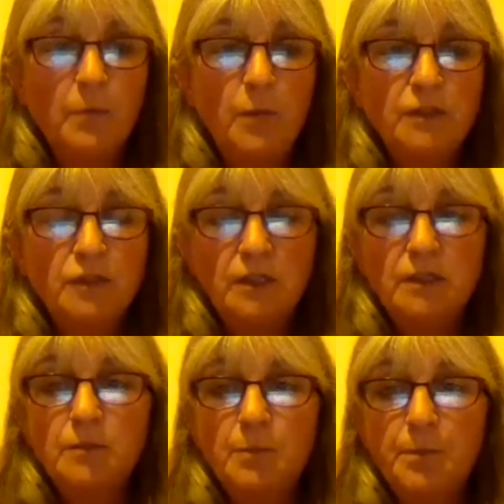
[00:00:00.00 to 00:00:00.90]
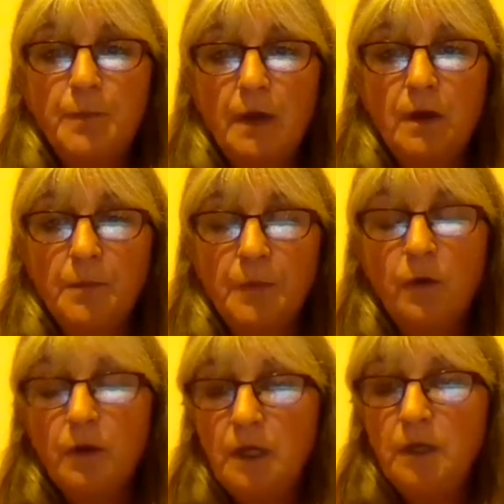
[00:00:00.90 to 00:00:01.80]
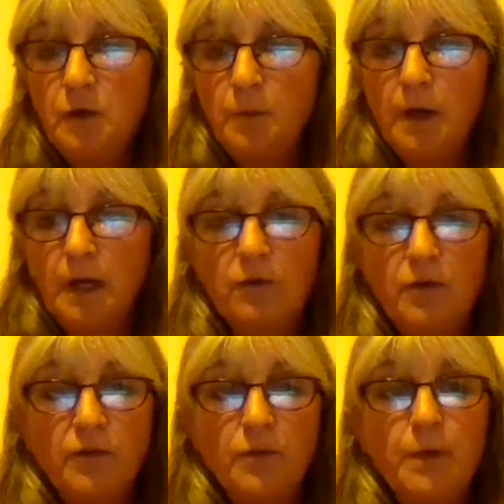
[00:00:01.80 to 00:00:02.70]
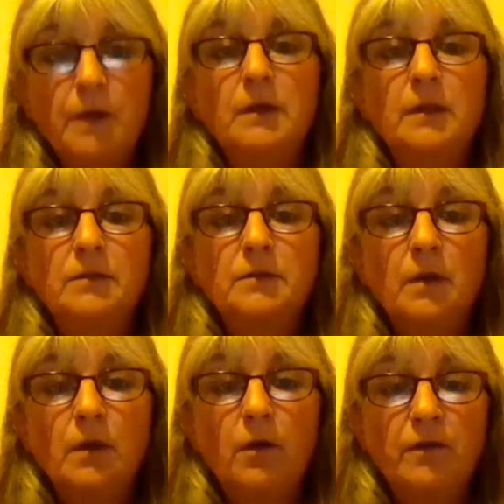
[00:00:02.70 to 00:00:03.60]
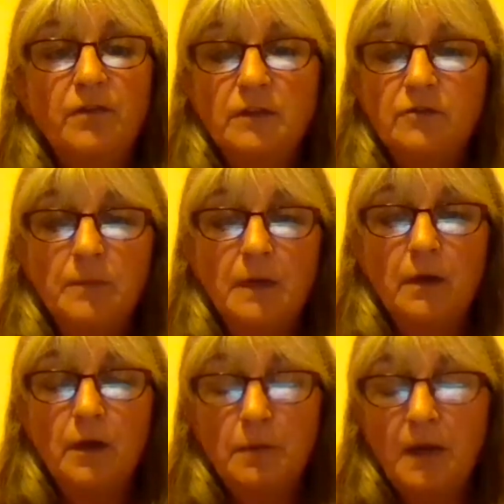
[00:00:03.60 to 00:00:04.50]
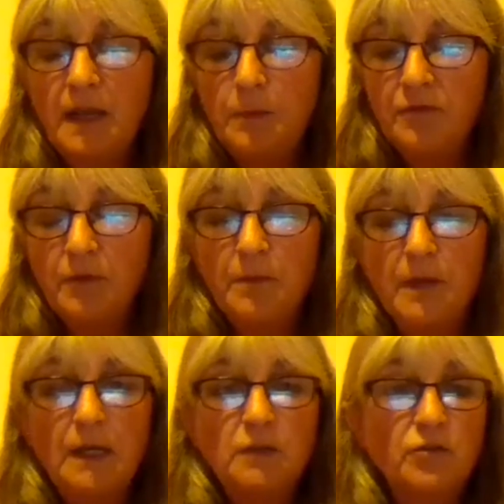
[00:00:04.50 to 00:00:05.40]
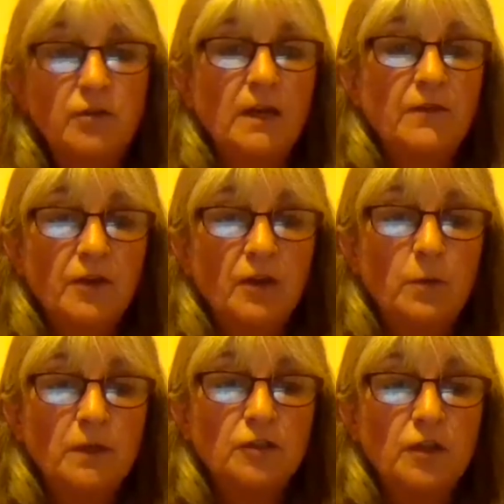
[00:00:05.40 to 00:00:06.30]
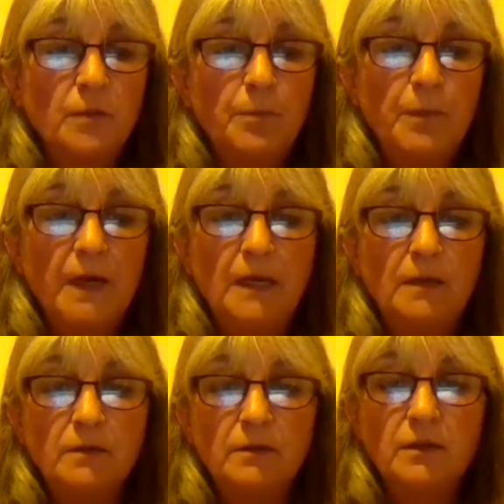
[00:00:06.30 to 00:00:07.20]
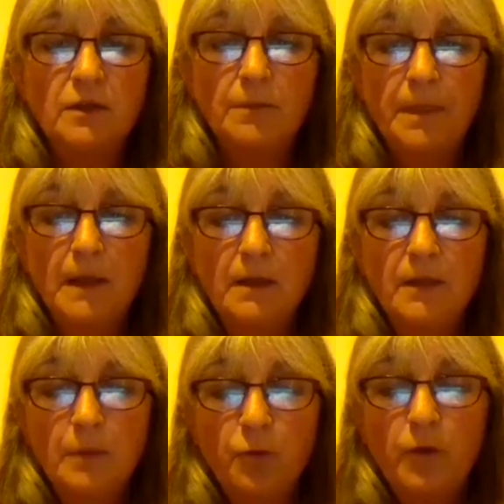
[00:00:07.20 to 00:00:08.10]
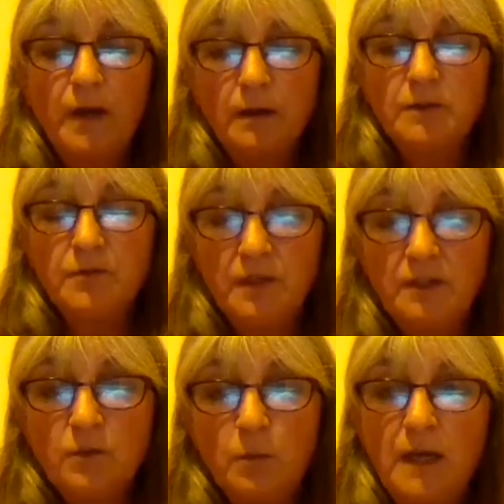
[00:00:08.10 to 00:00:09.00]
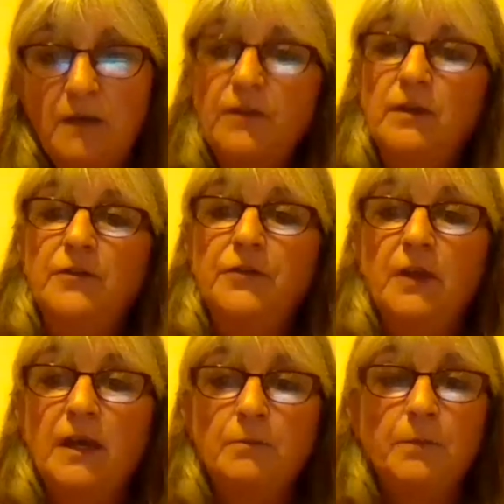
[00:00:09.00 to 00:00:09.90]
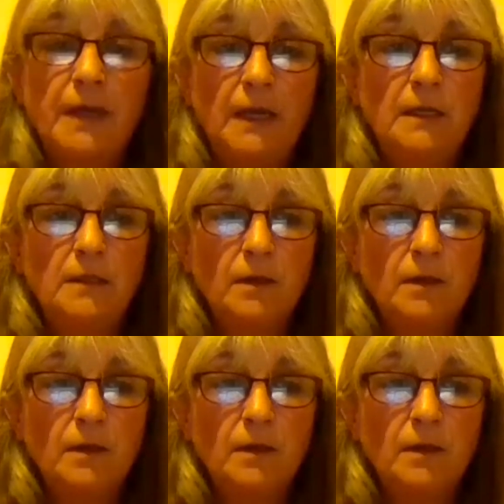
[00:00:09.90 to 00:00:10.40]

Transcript: which is not EU migrants, but is a lot of it's from labour from Asia and Africa, which are paid under, they're brought in under visa waivers and paid